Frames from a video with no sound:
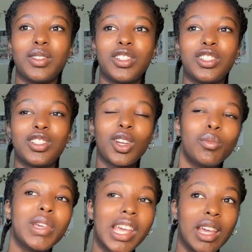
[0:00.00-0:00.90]
should
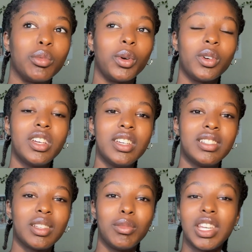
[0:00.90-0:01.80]
be able
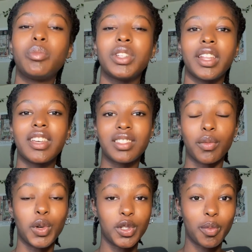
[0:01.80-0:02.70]
to manipulate
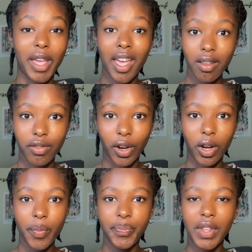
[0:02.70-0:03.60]
someone's behavior